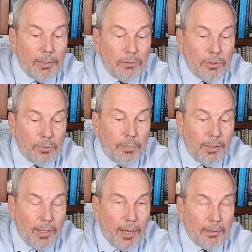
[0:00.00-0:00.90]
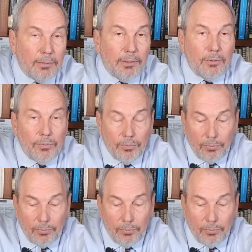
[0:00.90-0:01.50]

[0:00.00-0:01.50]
medicines methodically.